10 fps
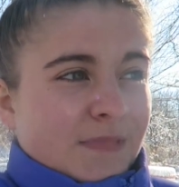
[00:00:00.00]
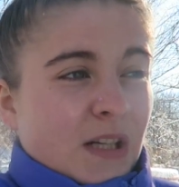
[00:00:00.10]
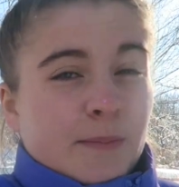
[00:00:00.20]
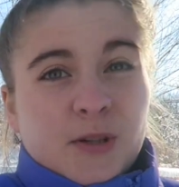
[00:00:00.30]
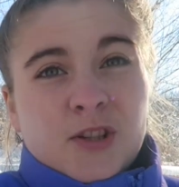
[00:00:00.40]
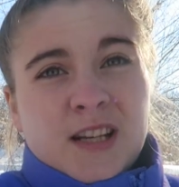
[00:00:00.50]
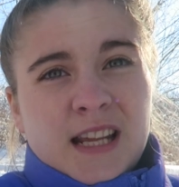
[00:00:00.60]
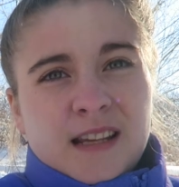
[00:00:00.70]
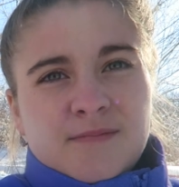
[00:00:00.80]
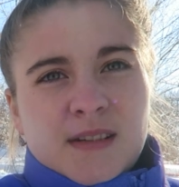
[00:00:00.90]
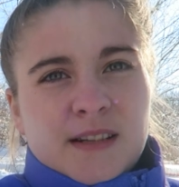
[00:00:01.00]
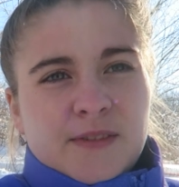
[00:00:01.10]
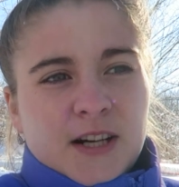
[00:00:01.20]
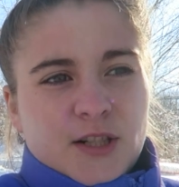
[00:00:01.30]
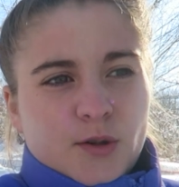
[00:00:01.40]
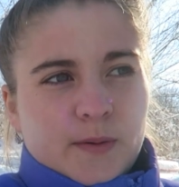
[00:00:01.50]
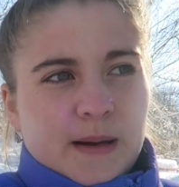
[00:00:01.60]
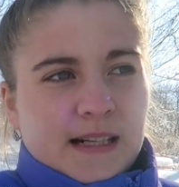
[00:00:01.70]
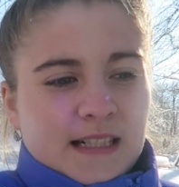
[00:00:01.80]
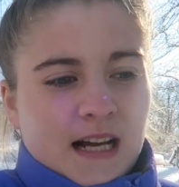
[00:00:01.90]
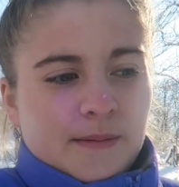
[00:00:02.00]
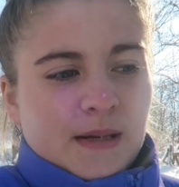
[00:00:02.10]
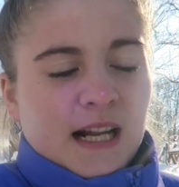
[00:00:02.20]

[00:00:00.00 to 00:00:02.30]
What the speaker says: community in a very short amount of time.